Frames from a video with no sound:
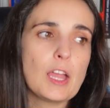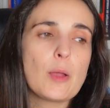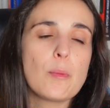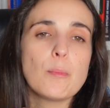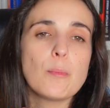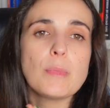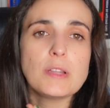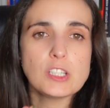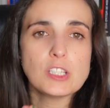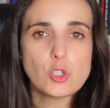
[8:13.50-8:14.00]

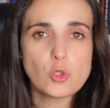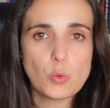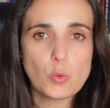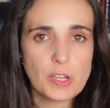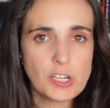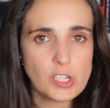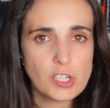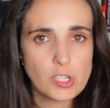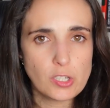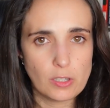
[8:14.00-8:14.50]

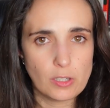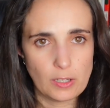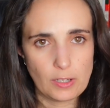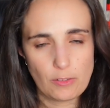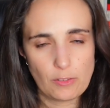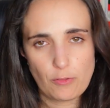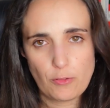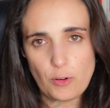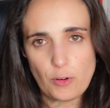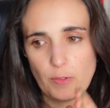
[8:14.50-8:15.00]

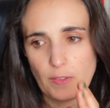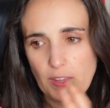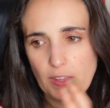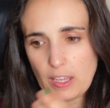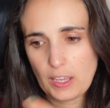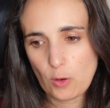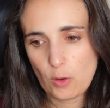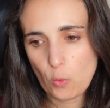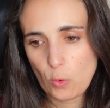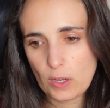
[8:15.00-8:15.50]
menstruation from
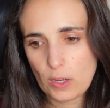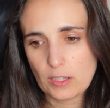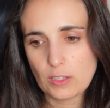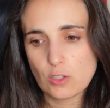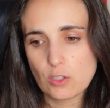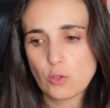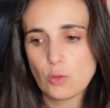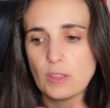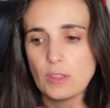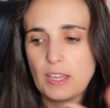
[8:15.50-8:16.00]
day 1
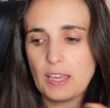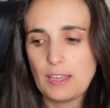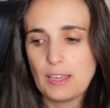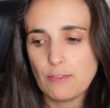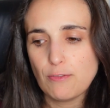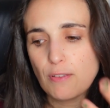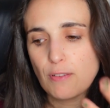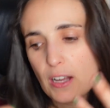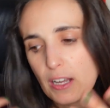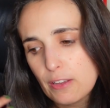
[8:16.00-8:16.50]
to day
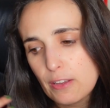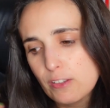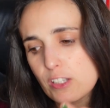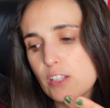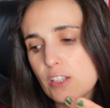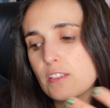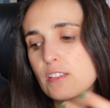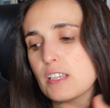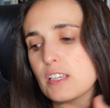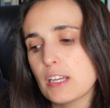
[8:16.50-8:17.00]
5,
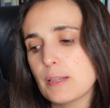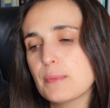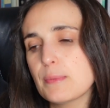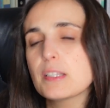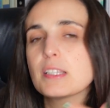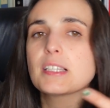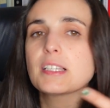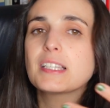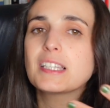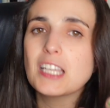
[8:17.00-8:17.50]
sometimes
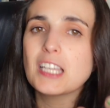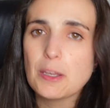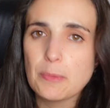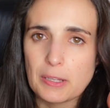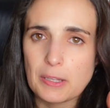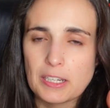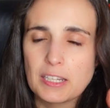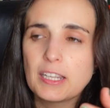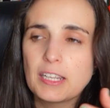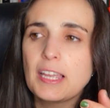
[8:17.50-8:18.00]

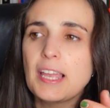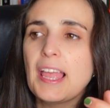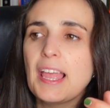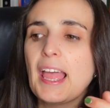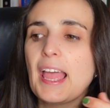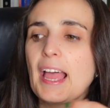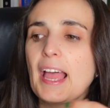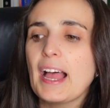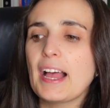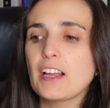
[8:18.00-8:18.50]
7,
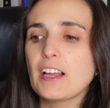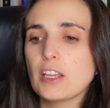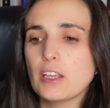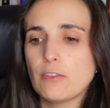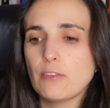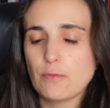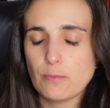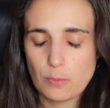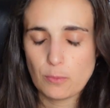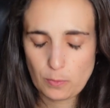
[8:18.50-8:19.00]

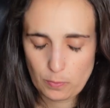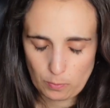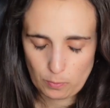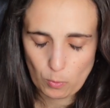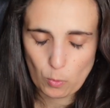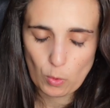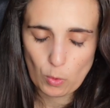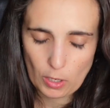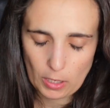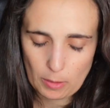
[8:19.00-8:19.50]
if
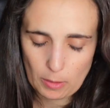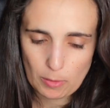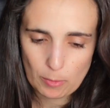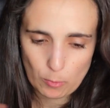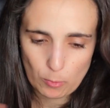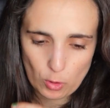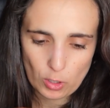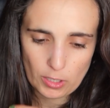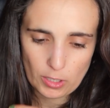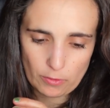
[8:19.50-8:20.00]
even
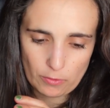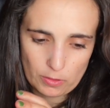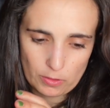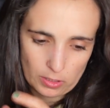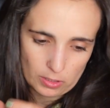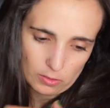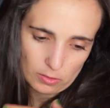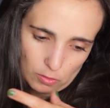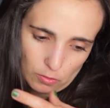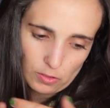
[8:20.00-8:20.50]
more, if
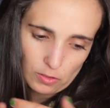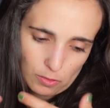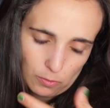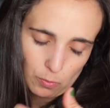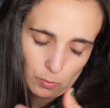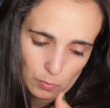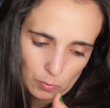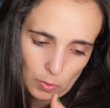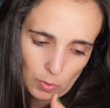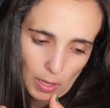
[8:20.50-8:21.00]

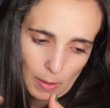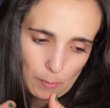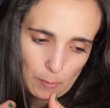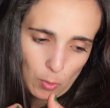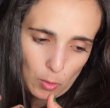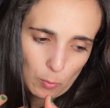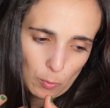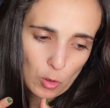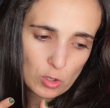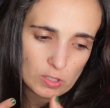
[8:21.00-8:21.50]

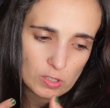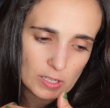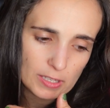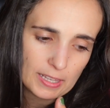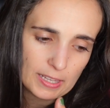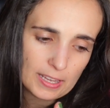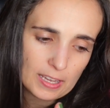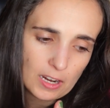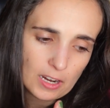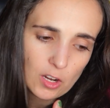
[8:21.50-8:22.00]
more,
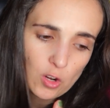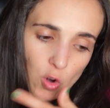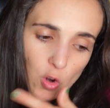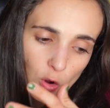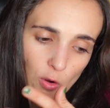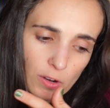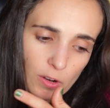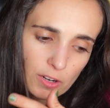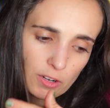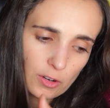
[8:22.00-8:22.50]
they are
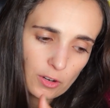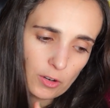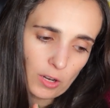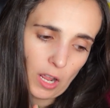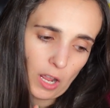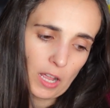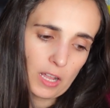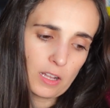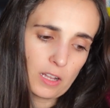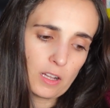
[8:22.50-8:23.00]
longer
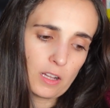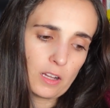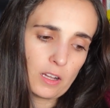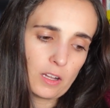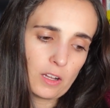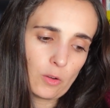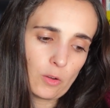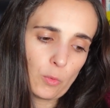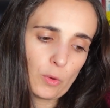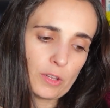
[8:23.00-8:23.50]

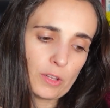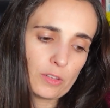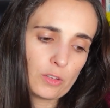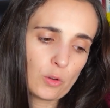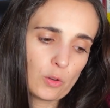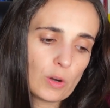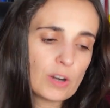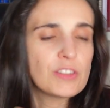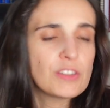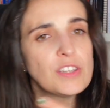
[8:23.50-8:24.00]
when
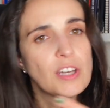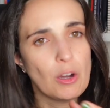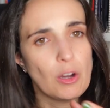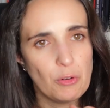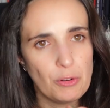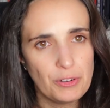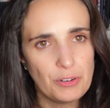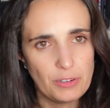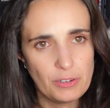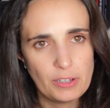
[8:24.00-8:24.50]
you are
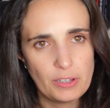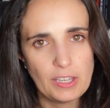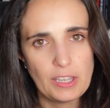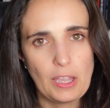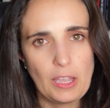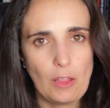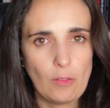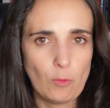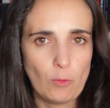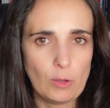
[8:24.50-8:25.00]
younger. Okay,
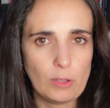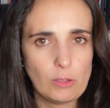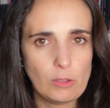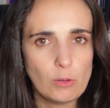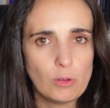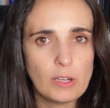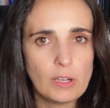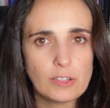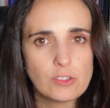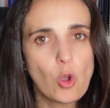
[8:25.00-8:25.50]
and when
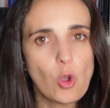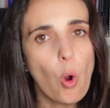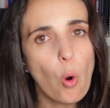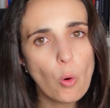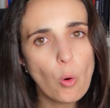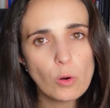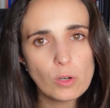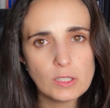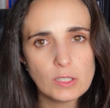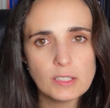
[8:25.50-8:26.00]
you get
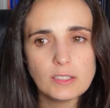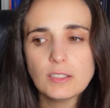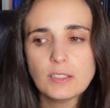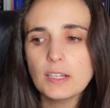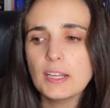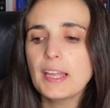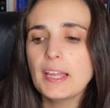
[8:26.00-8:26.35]
older,